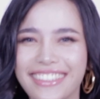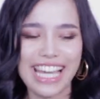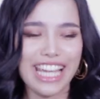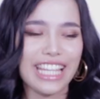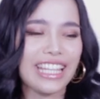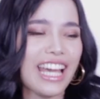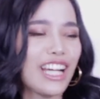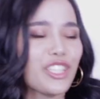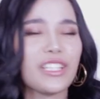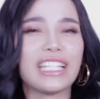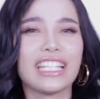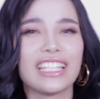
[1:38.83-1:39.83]
And
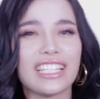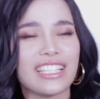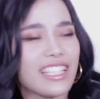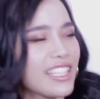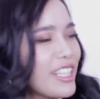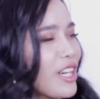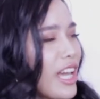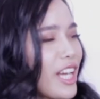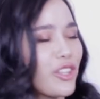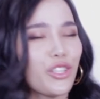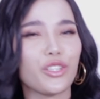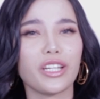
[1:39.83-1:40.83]
actually, this is,
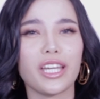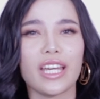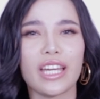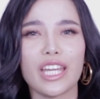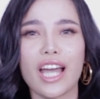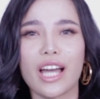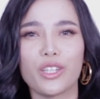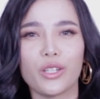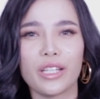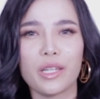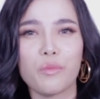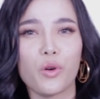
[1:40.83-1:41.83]
ito yung
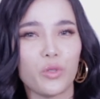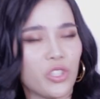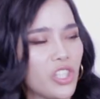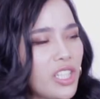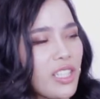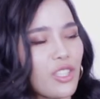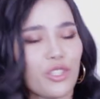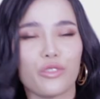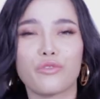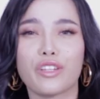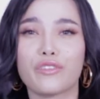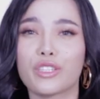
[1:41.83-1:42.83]
ano, emoji.
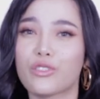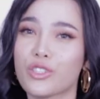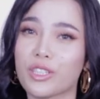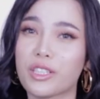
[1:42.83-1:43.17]
So, favorite ko